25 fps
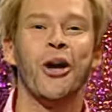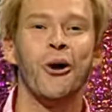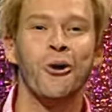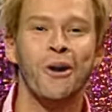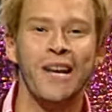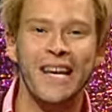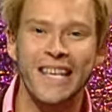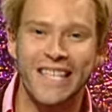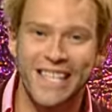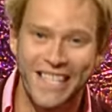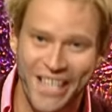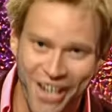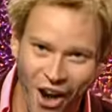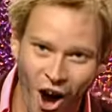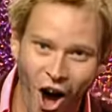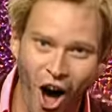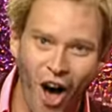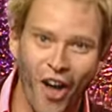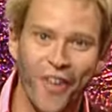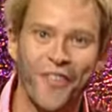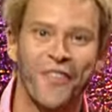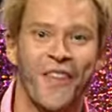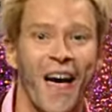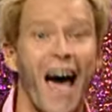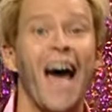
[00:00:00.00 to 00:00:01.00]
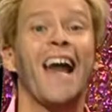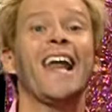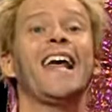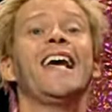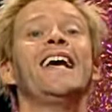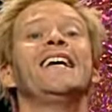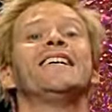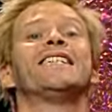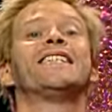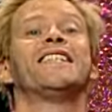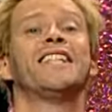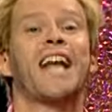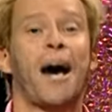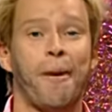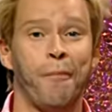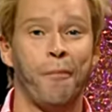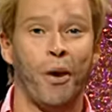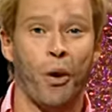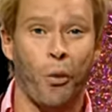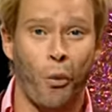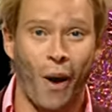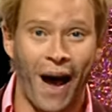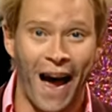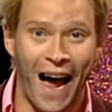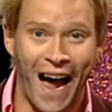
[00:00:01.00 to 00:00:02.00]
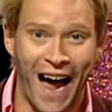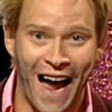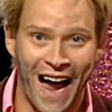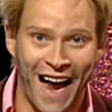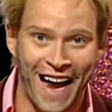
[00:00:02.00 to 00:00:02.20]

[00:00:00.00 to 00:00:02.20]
has gone. That is number one.